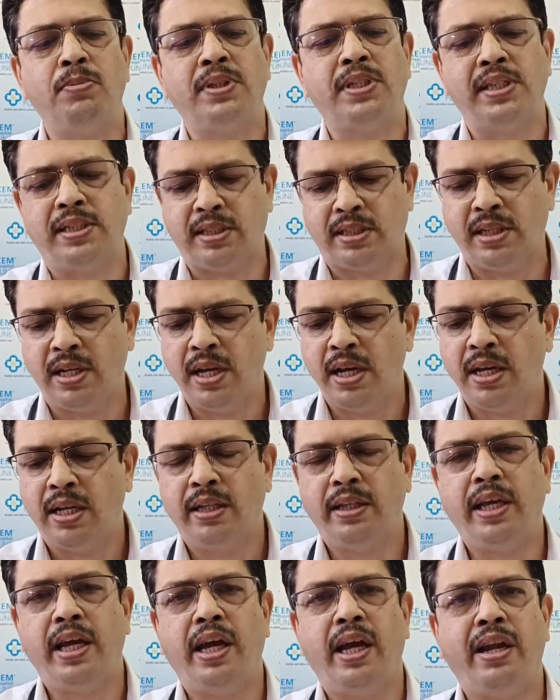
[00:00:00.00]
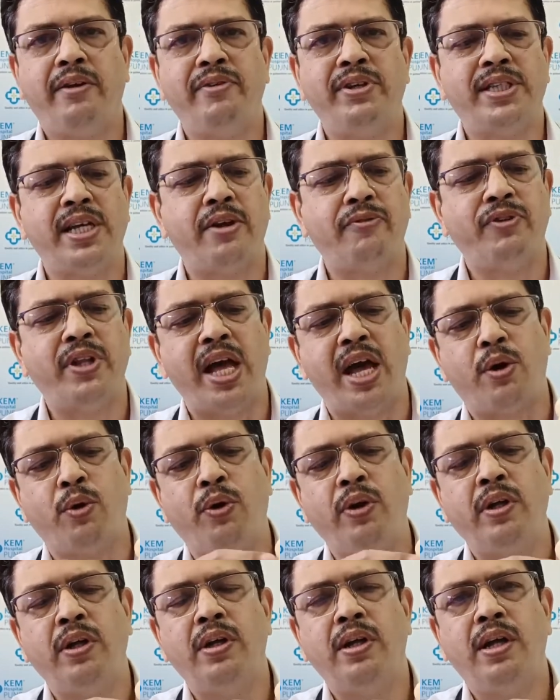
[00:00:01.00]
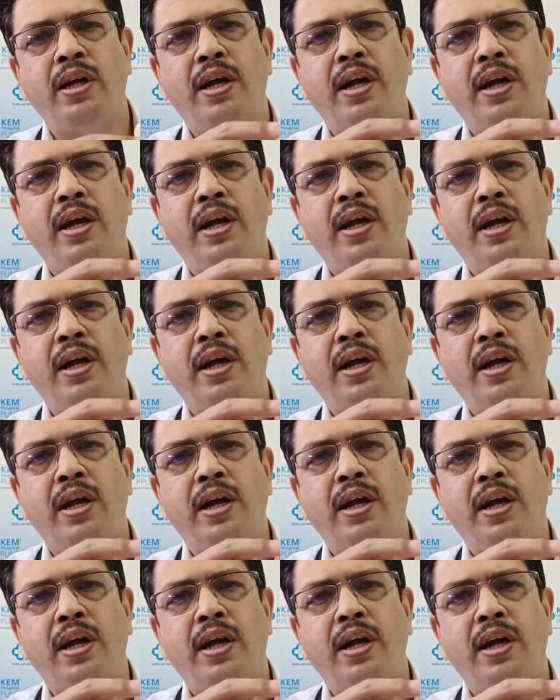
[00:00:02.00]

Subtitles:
muscles, the airways are narrowed,